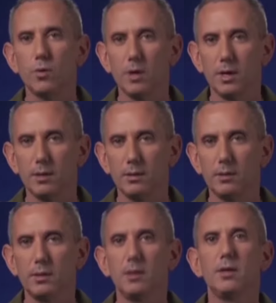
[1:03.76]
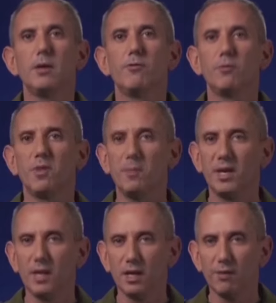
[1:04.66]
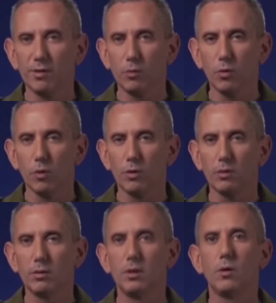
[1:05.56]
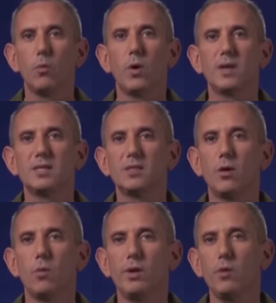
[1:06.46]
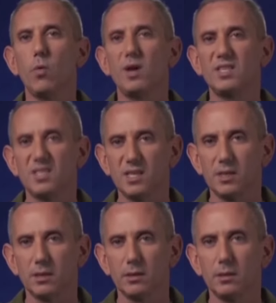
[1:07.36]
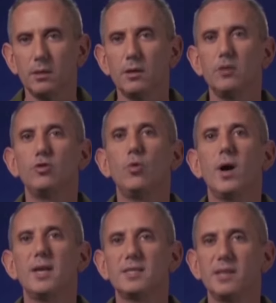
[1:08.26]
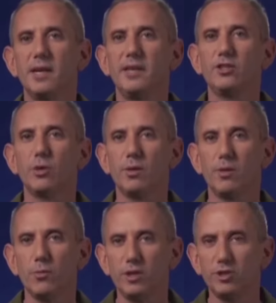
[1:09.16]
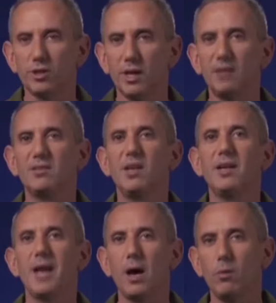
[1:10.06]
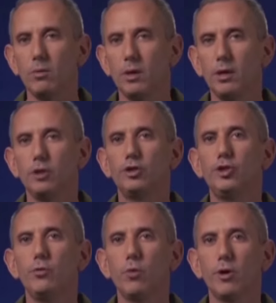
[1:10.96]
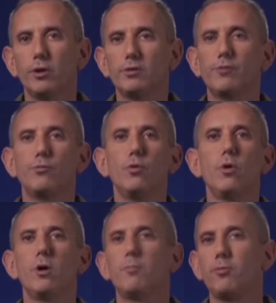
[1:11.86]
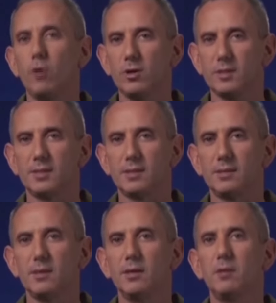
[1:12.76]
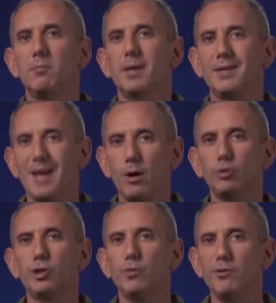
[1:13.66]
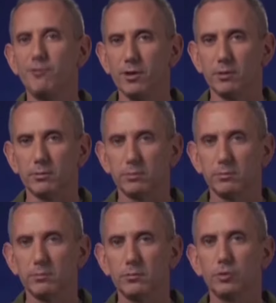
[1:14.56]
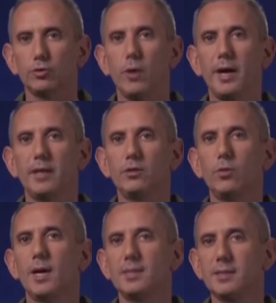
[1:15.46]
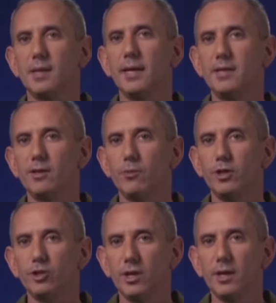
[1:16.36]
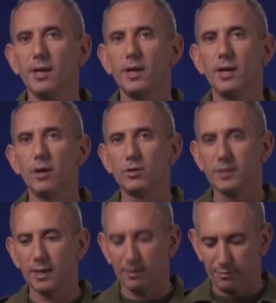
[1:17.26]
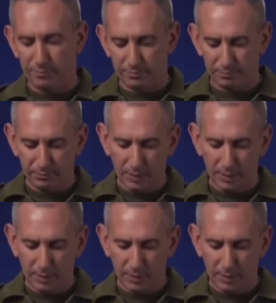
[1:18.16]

Iran, from the beginning of the war, wants only one thing, to escalate the region. Until now, she worked through her proxies, but now she revealed, trying to escalate the region herself.